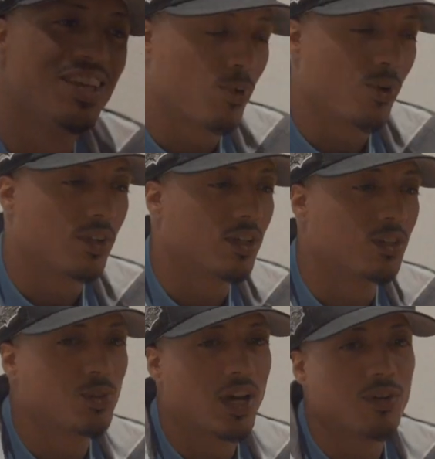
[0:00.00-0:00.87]
important
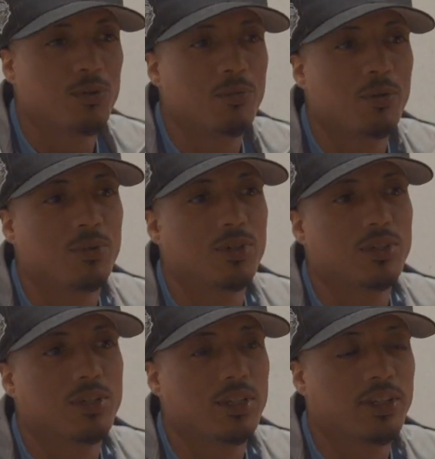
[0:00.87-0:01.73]
because you got to
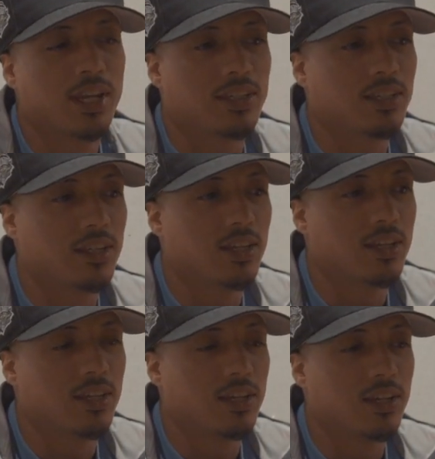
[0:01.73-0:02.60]
remember, like,
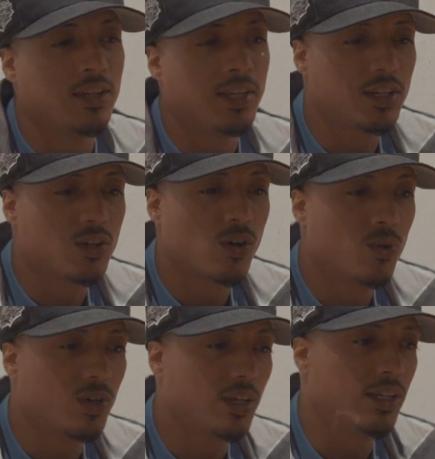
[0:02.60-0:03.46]

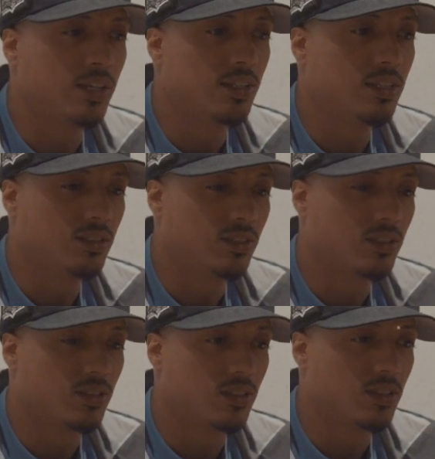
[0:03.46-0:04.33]
Niko
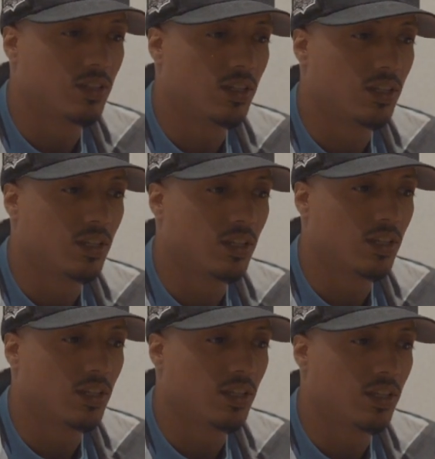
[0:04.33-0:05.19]
is
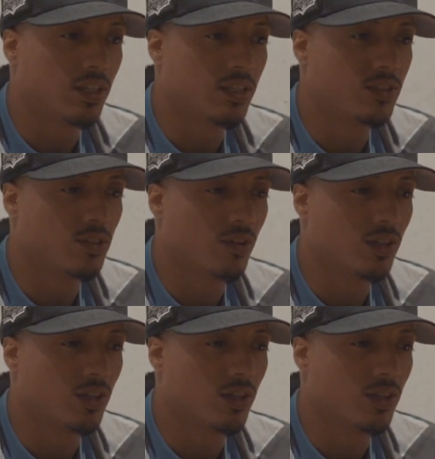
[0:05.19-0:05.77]
is uh,